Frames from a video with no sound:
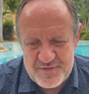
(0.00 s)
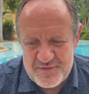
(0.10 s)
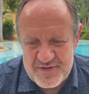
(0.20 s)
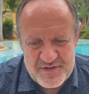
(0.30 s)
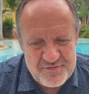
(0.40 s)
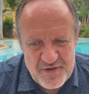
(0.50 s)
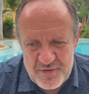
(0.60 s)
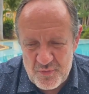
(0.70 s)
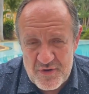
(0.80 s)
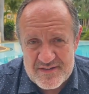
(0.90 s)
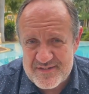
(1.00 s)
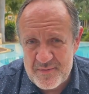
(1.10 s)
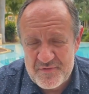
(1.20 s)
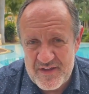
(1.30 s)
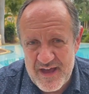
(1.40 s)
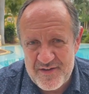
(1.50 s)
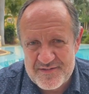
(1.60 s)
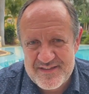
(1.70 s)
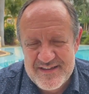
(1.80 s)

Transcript: you know, trying to work something out,